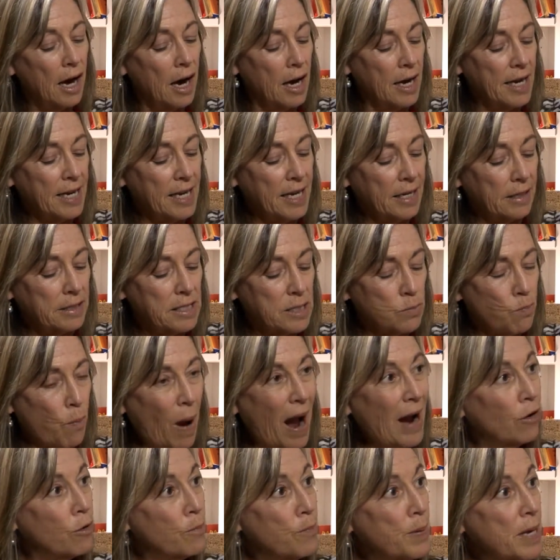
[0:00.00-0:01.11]
uh,
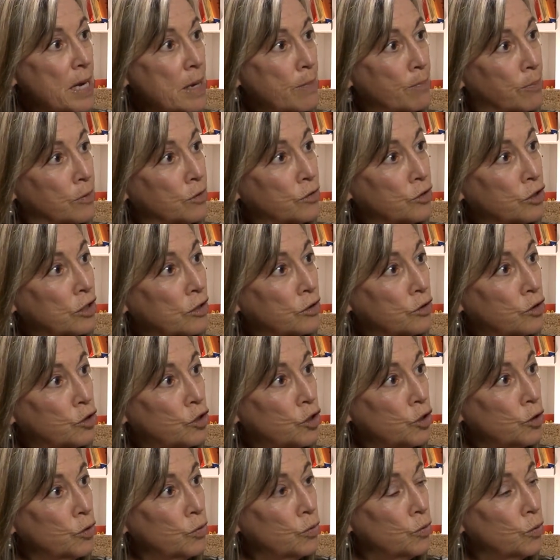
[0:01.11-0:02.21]
inspire people to,
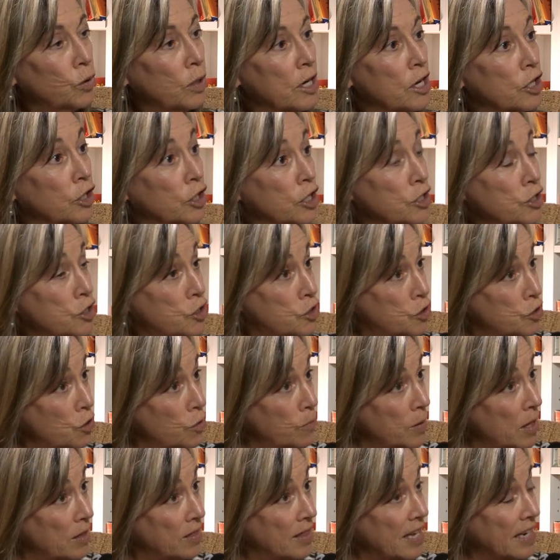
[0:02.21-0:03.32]
to
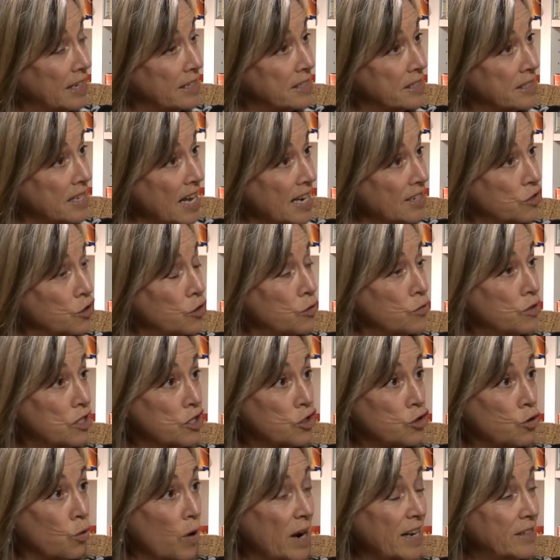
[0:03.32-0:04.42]
consume the things they do to
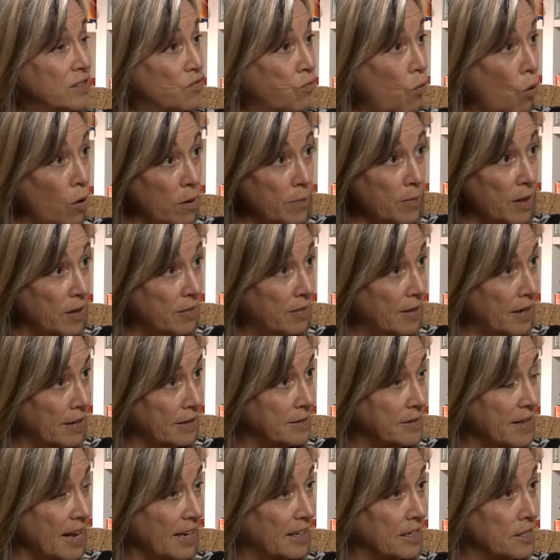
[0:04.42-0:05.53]
transform the
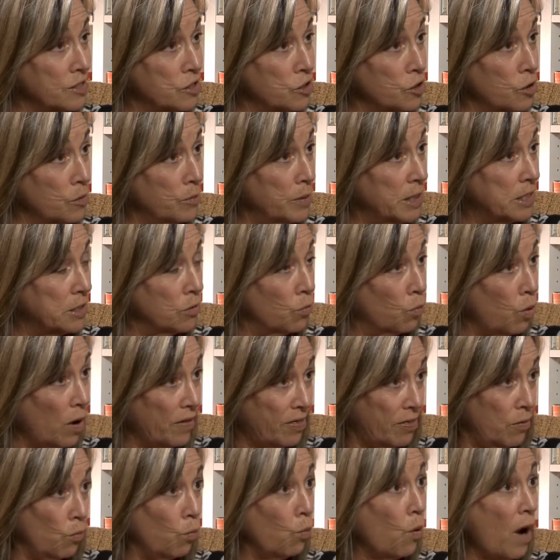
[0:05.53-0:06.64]
things they consume into
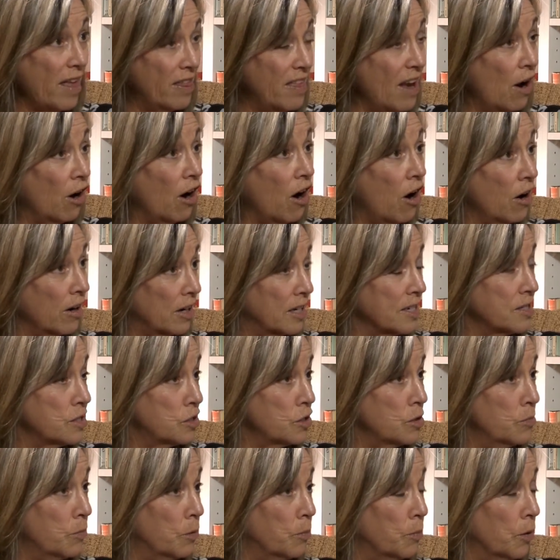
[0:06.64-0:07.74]
what way they are
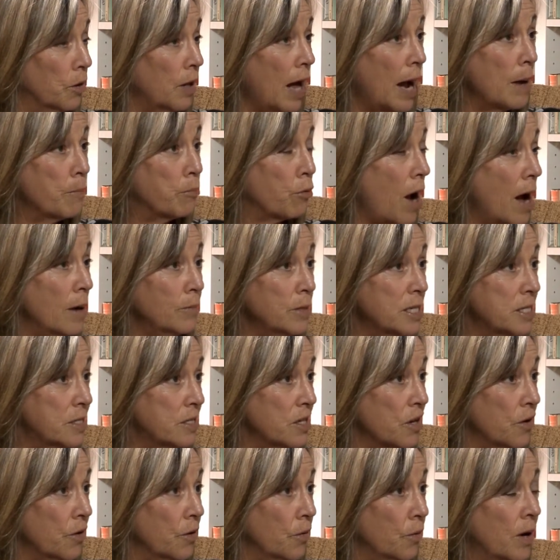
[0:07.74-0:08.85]
consumable. I promise
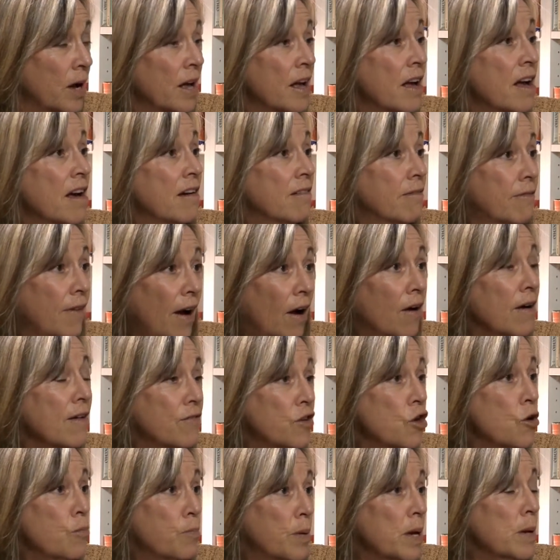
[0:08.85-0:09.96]
you, very
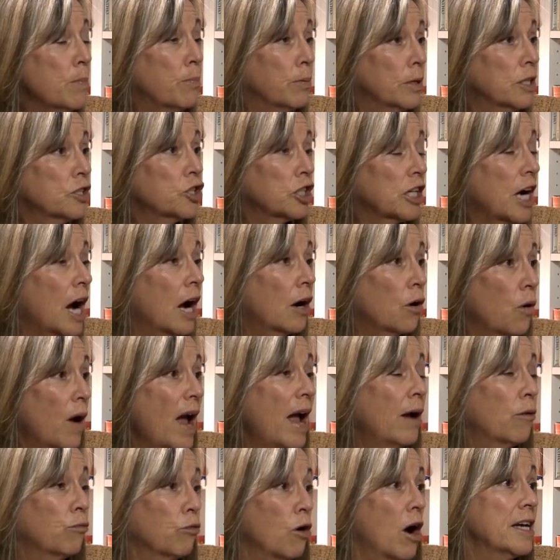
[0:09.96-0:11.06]
few people in Chicago
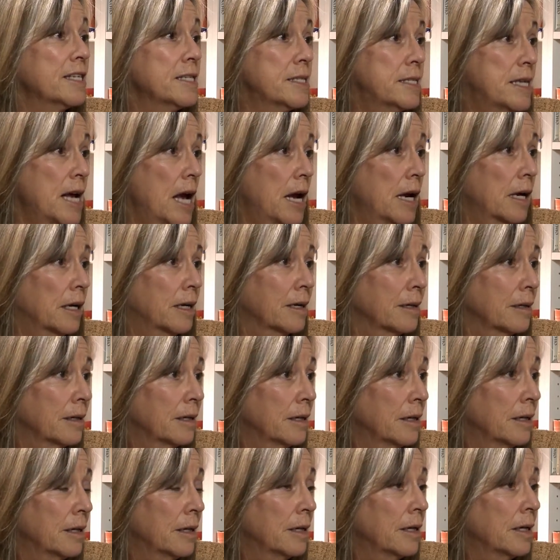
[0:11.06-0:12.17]
ate raw steak
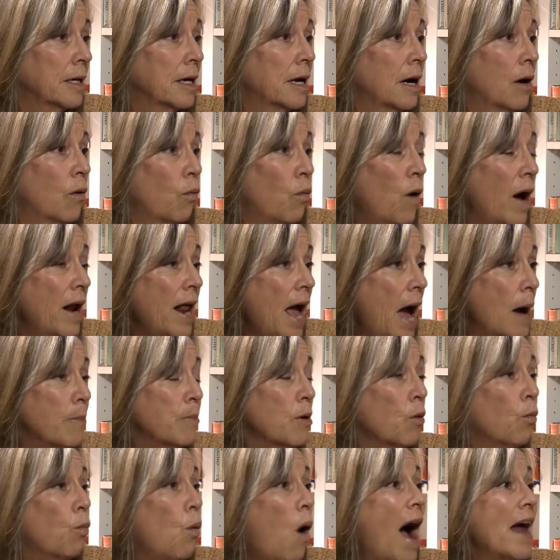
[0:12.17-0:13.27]
what
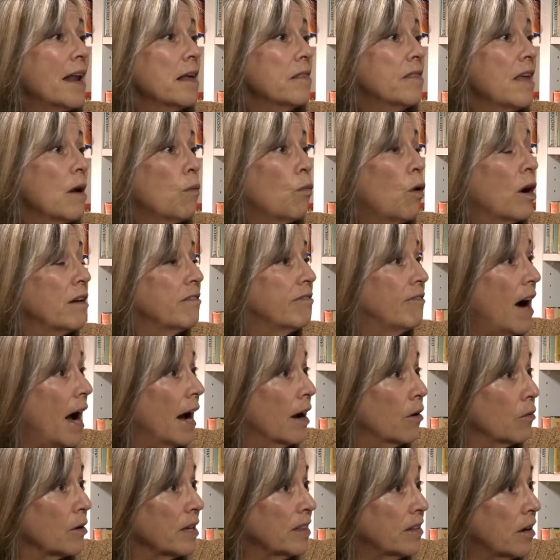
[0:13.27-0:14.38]
happened why did they want
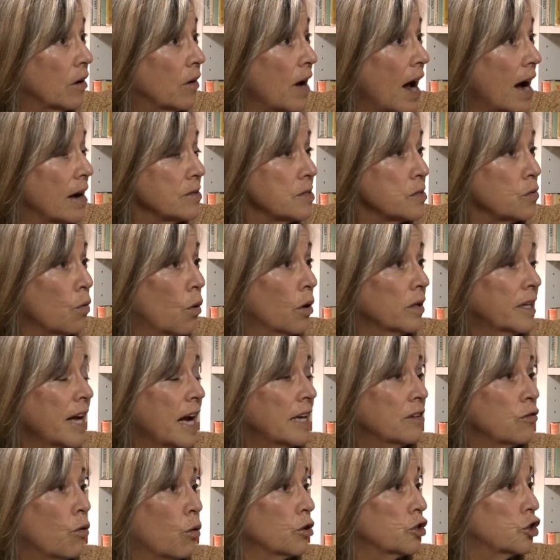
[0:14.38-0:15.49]
fire in their household
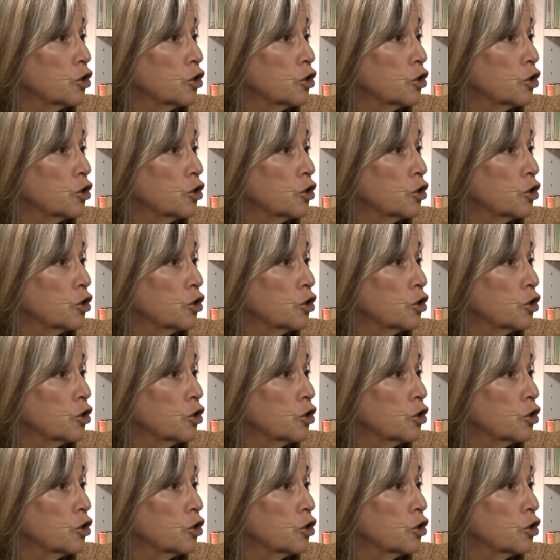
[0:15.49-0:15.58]
and or